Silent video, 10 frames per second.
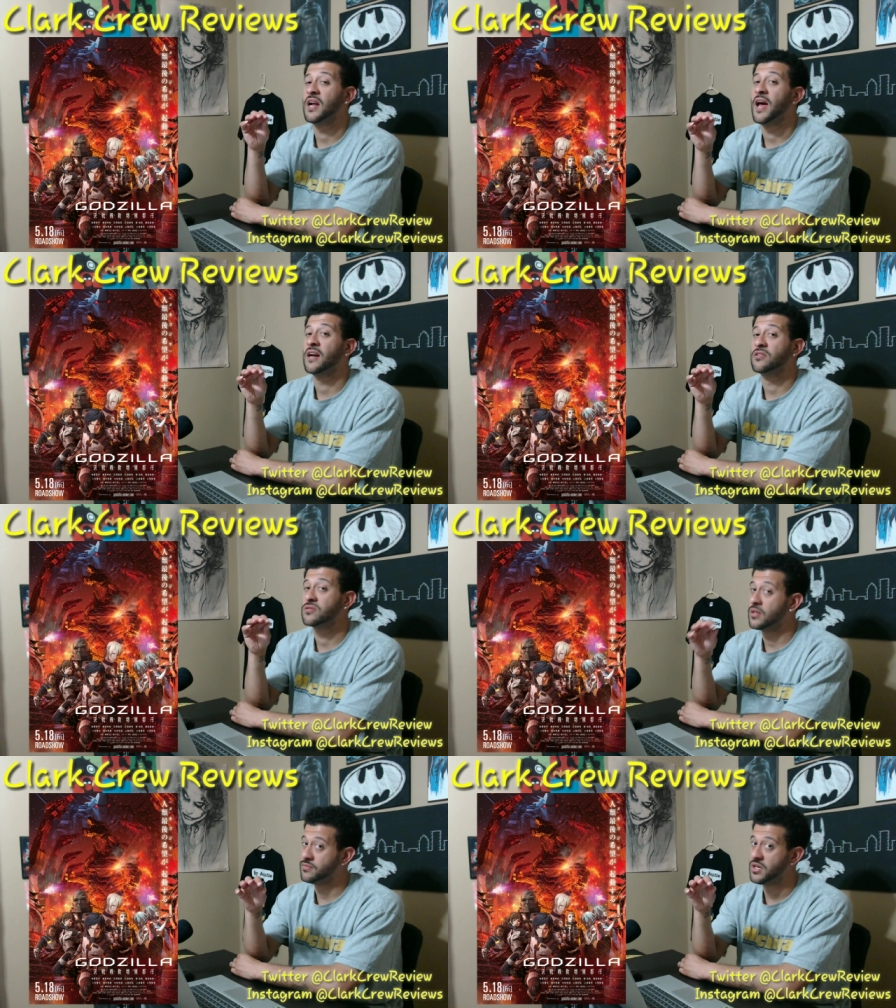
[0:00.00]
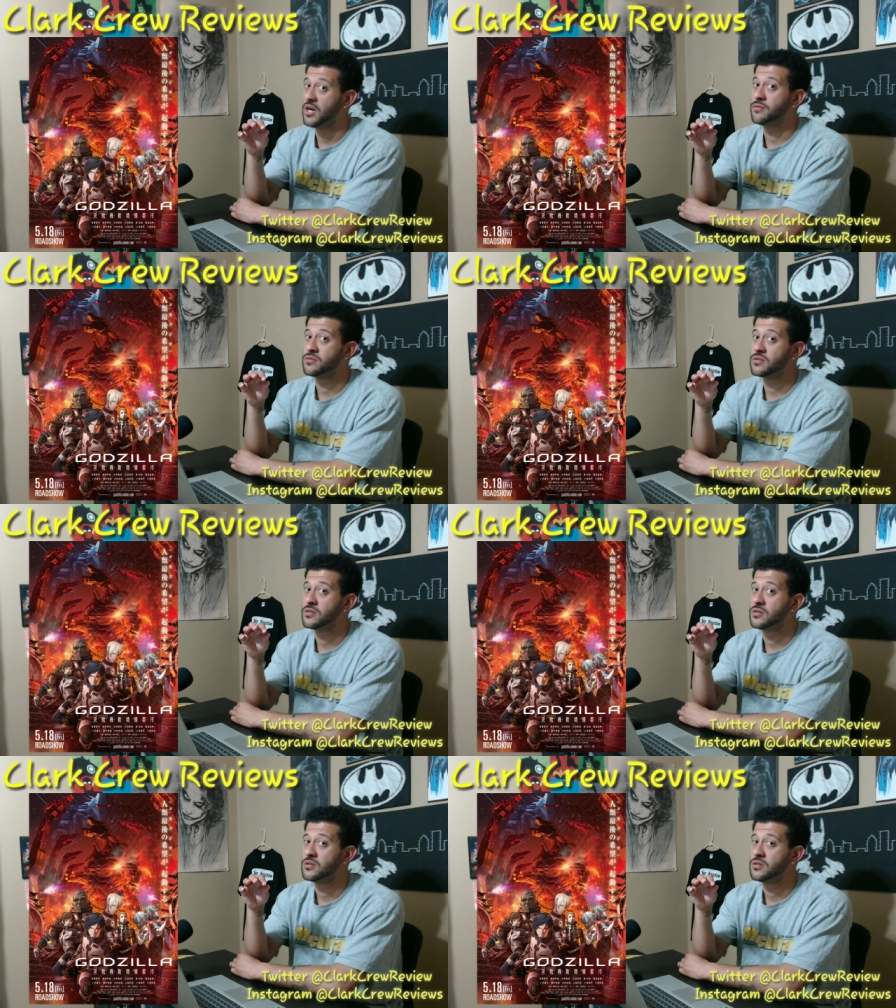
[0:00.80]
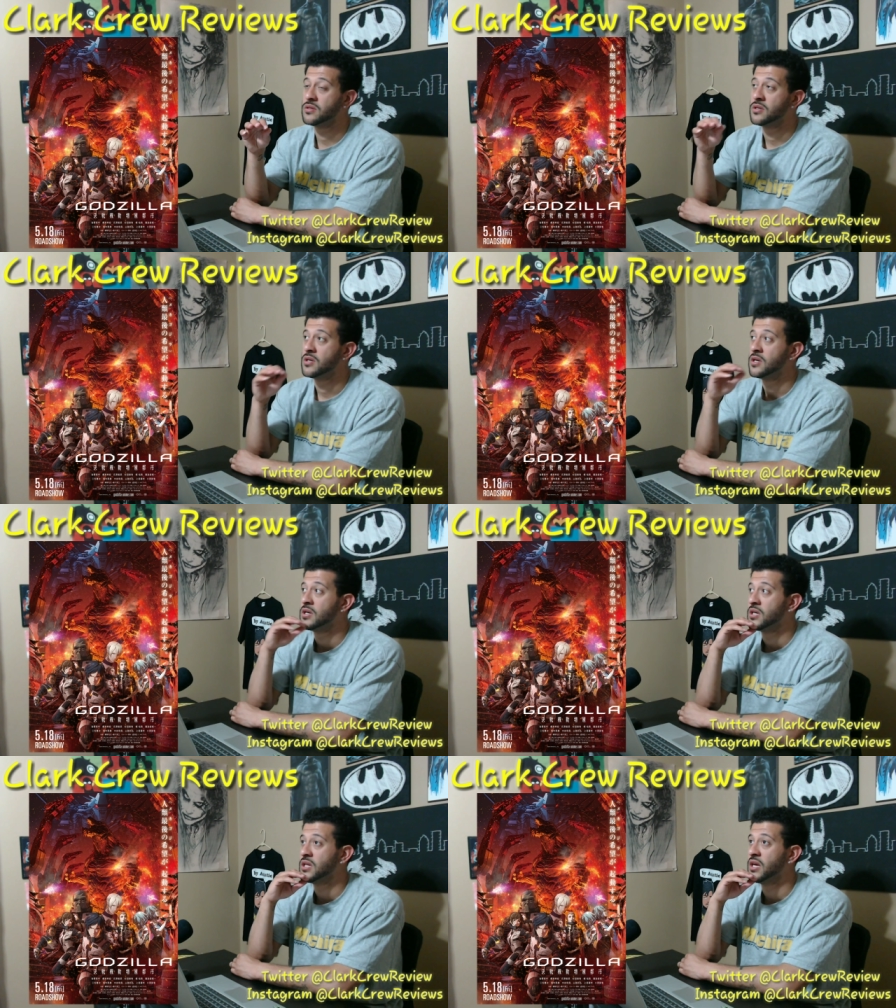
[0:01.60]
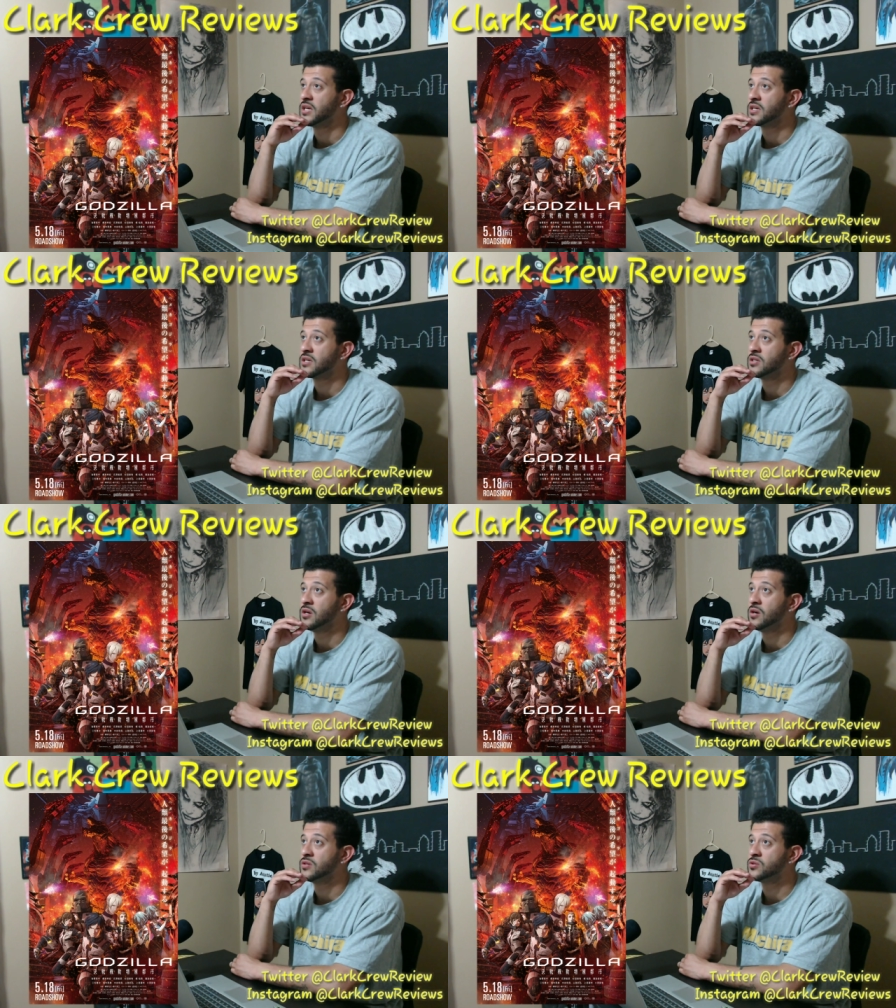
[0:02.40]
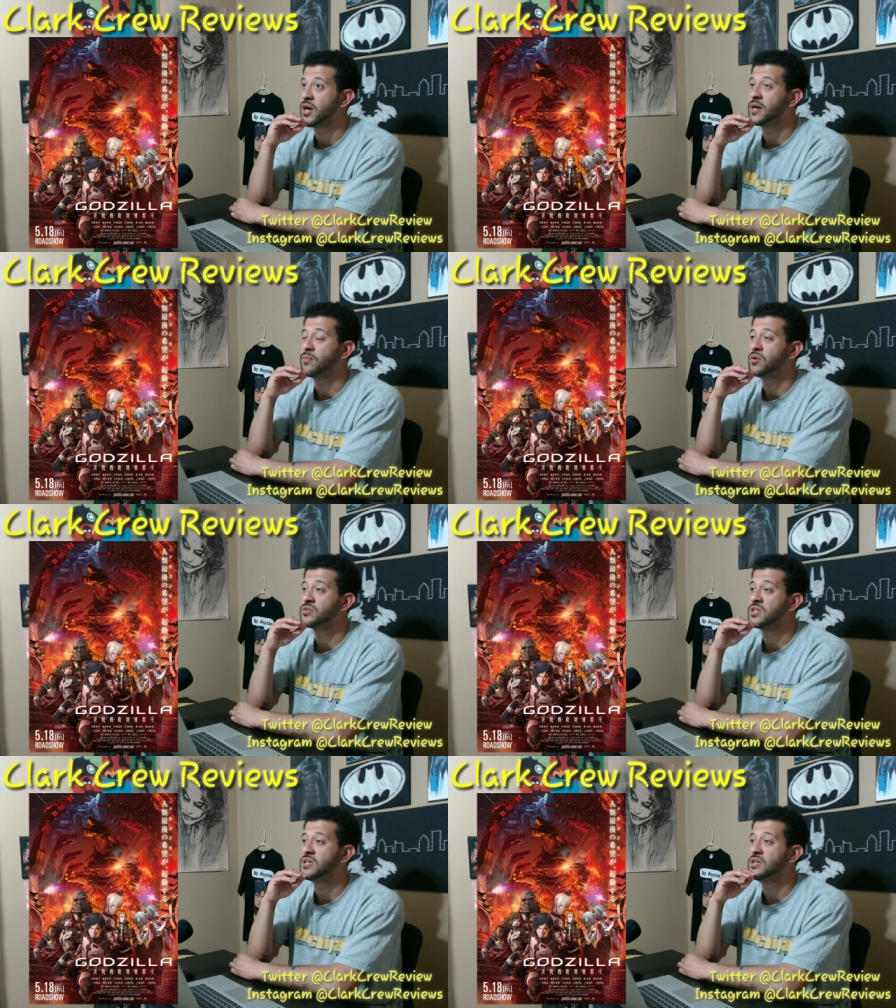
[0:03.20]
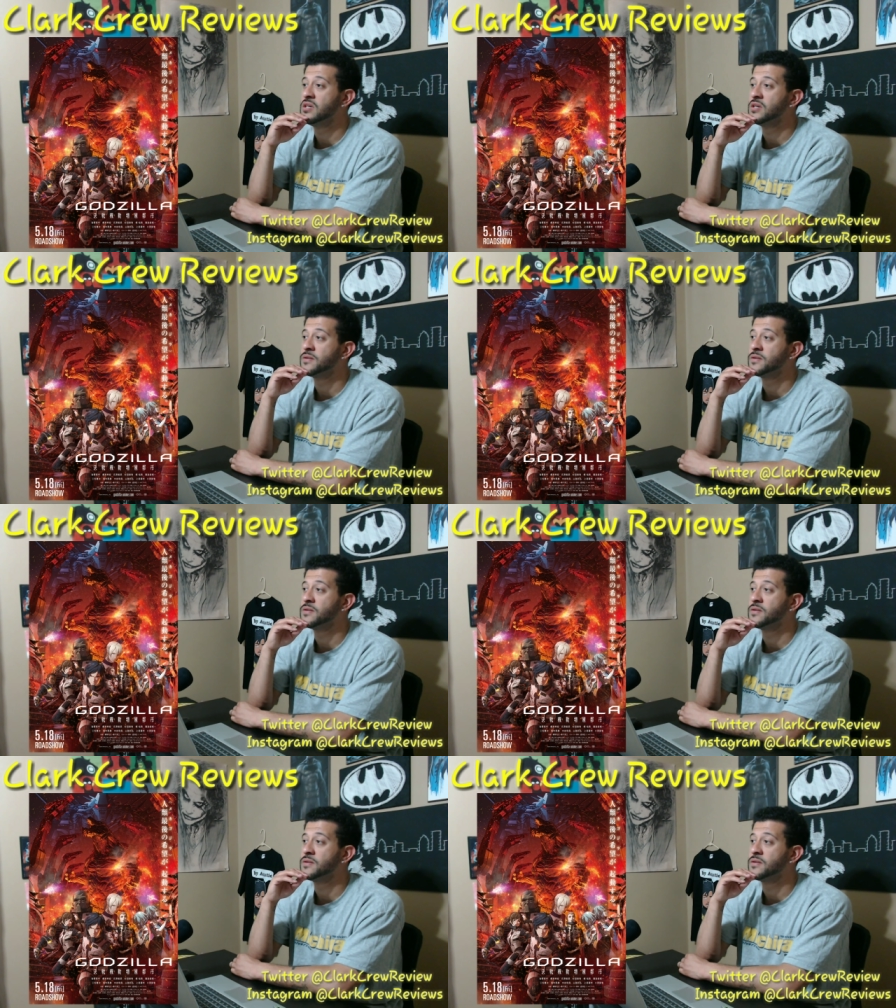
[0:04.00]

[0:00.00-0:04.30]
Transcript: actors sometimes like you know Dragon Ball Z.